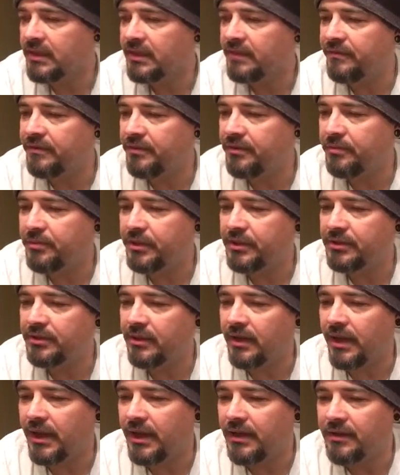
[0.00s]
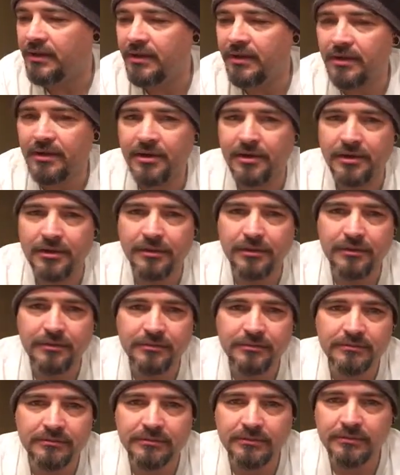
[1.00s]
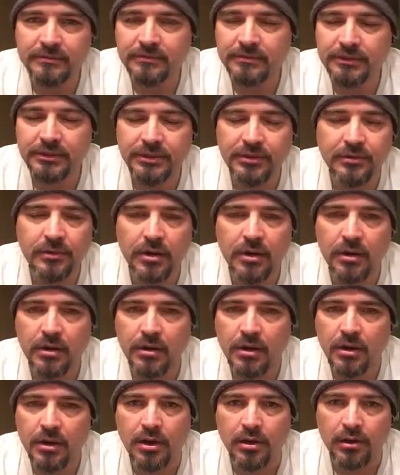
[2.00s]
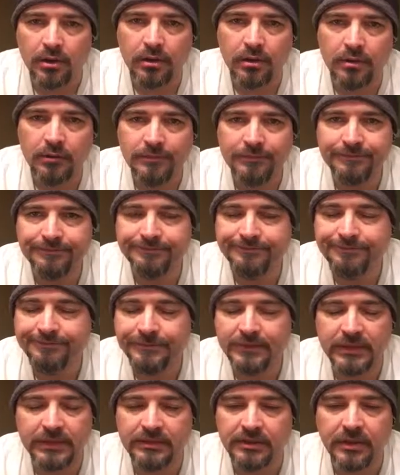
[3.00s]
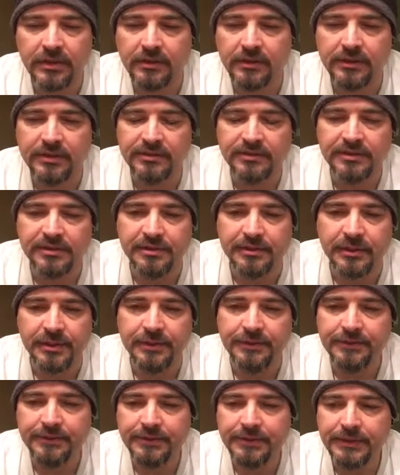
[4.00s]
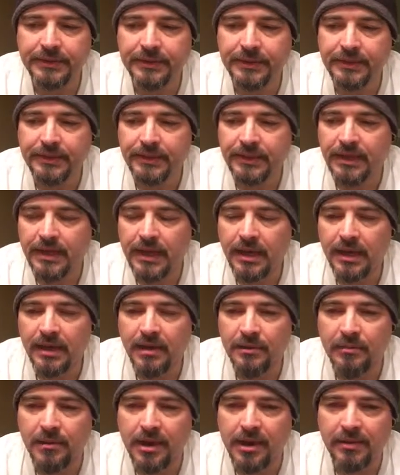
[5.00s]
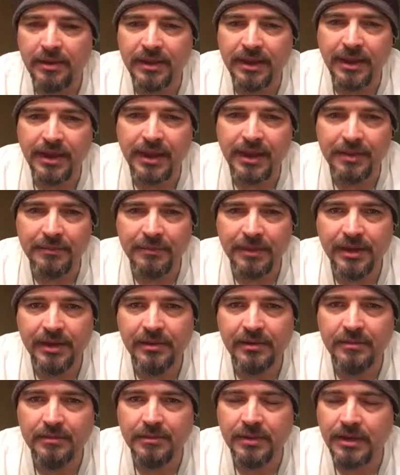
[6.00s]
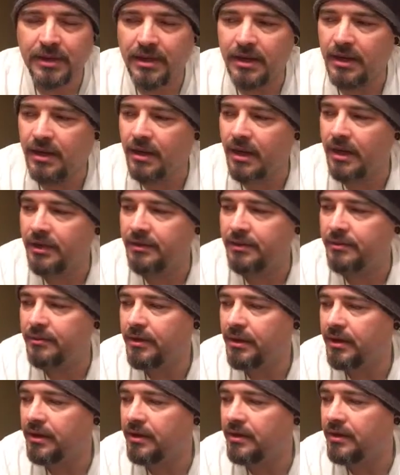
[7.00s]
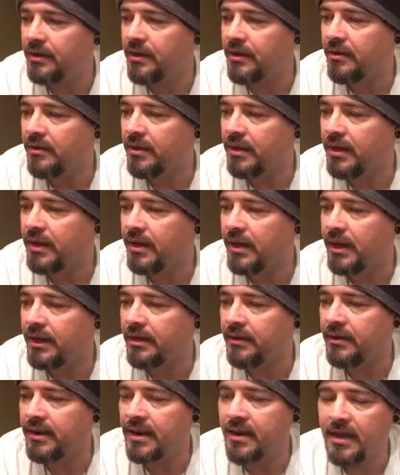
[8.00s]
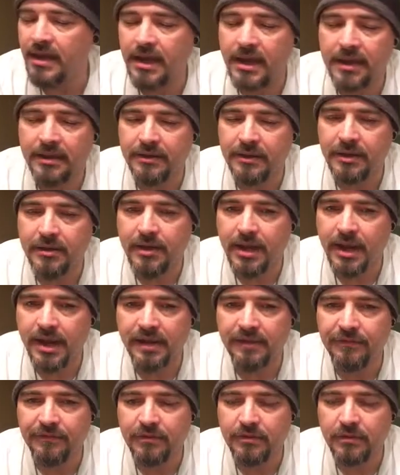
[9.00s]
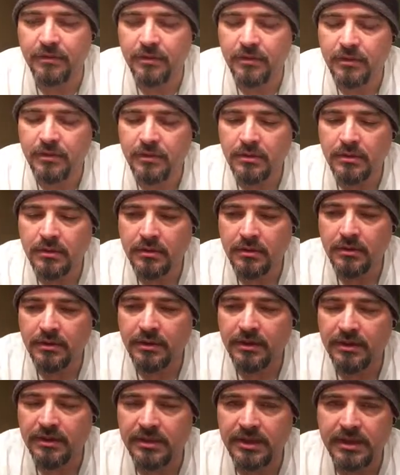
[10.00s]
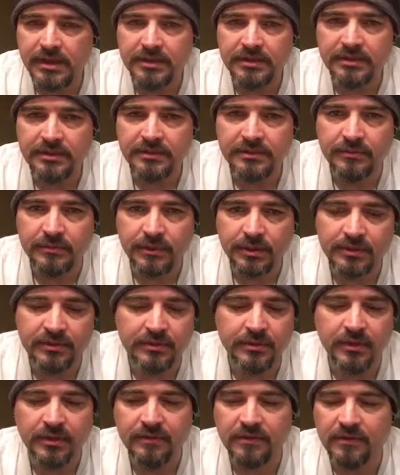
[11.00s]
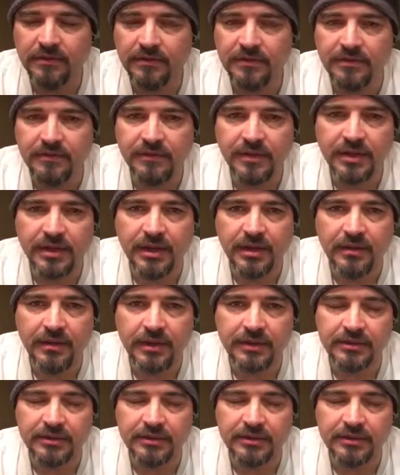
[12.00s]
If you put your hand on a girl, you are a girl. That's all there is to it. I'll probably get hate mail, but uh, I do want you to know uh, I don't have I had no hateful intentions whatsoever for the video.